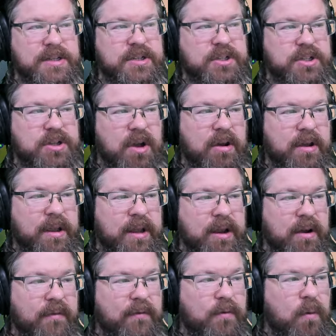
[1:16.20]
chunk
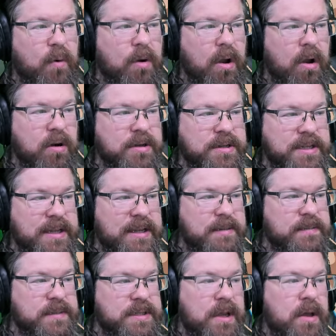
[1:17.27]
here for our teams.